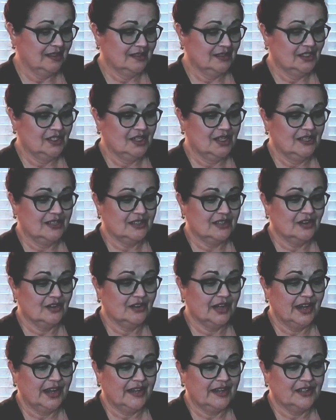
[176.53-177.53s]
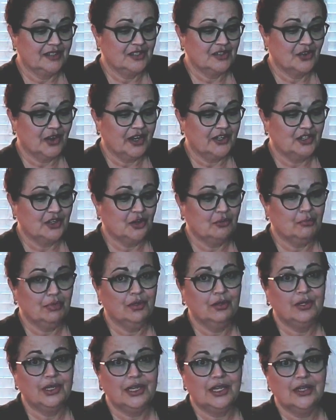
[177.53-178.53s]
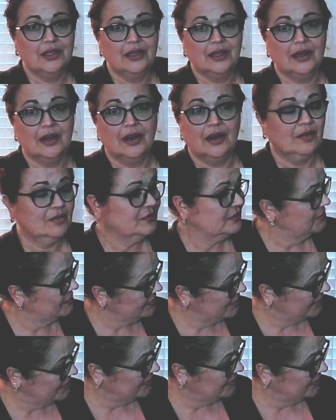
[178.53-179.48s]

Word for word: she has learned how to scratch her booty on